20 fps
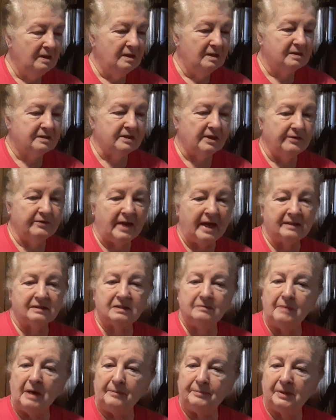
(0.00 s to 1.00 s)
So that's
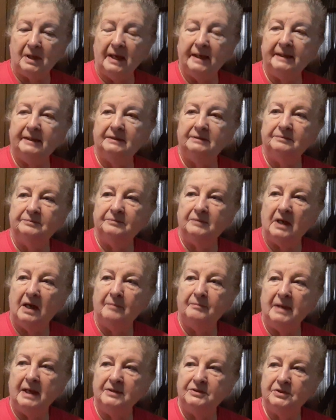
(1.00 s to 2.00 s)
my plan. I
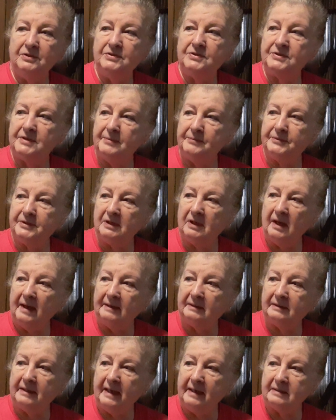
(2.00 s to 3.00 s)
may do something
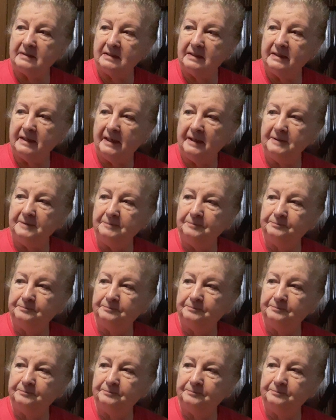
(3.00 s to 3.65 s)
like that today.